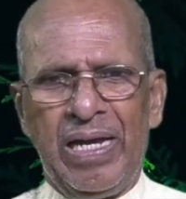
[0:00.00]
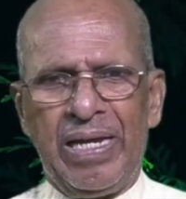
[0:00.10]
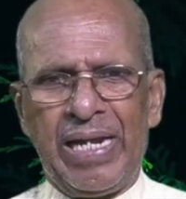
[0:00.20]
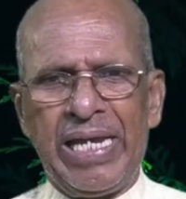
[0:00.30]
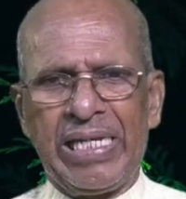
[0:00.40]

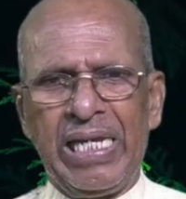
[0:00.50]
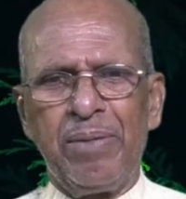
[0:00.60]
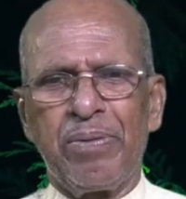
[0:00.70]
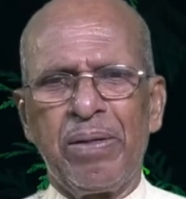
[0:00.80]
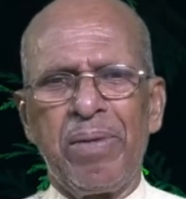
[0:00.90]
And I
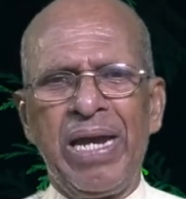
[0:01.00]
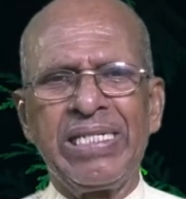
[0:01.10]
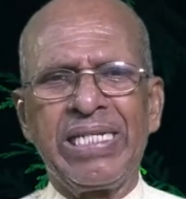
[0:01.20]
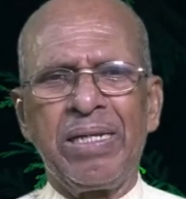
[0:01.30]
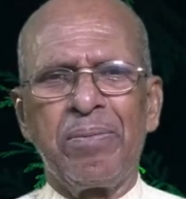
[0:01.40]
keep
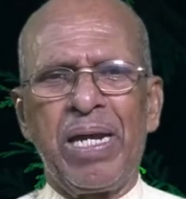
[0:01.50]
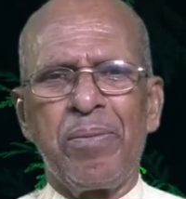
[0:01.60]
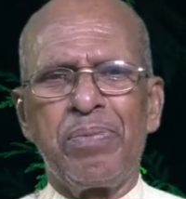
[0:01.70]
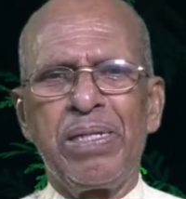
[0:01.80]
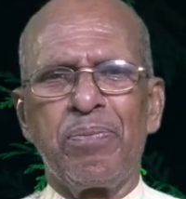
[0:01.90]
reminding my
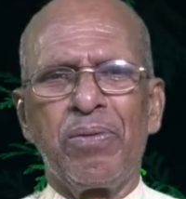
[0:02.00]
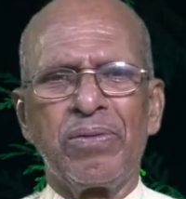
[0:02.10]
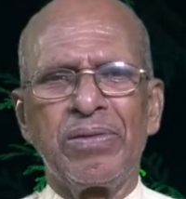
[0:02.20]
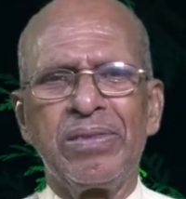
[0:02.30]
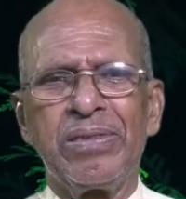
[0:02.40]

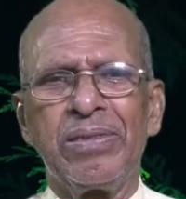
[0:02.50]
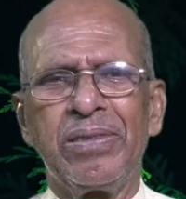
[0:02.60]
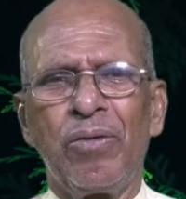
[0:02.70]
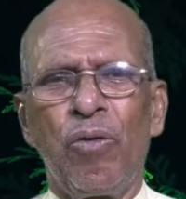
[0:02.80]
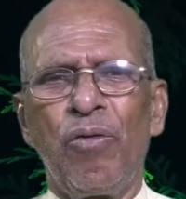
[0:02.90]
people
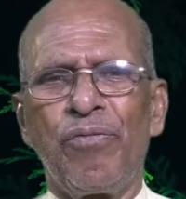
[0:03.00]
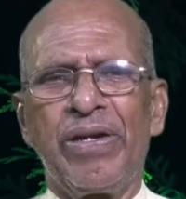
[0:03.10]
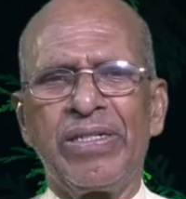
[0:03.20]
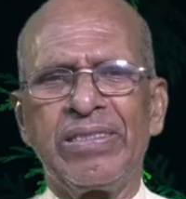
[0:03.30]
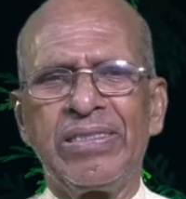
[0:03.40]

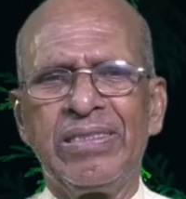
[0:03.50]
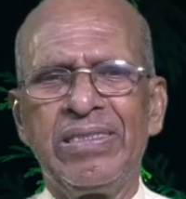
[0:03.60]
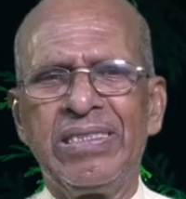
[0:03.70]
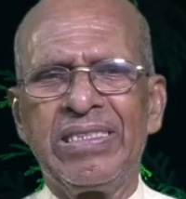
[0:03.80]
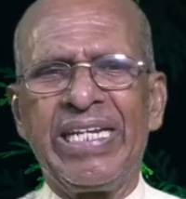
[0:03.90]
often
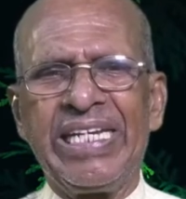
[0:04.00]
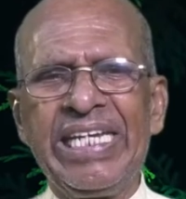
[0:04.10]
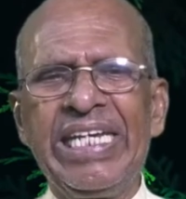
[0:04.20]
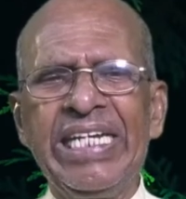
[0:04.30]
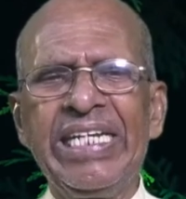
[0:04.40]
the
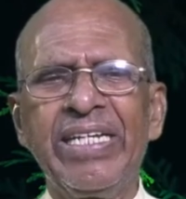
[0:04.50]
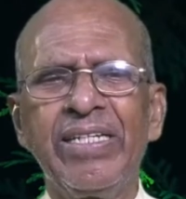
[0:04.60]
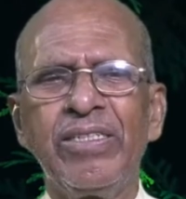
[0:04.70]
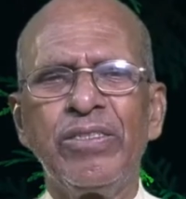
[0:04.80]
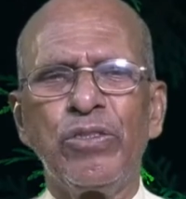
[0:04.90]
need
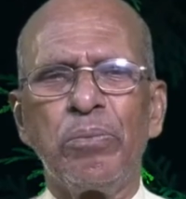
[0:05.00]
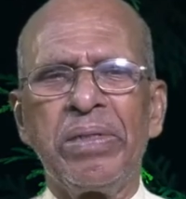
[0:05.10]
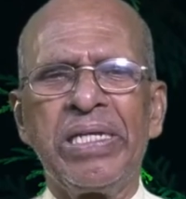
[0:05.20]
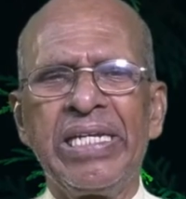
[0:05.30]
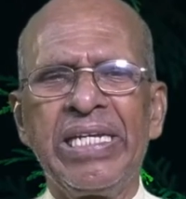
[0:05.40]
to
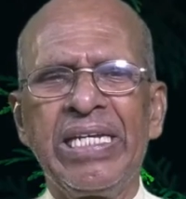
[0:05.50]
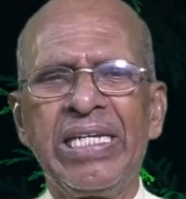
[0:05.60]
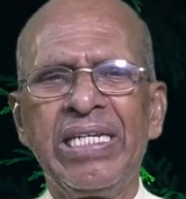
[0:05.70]
be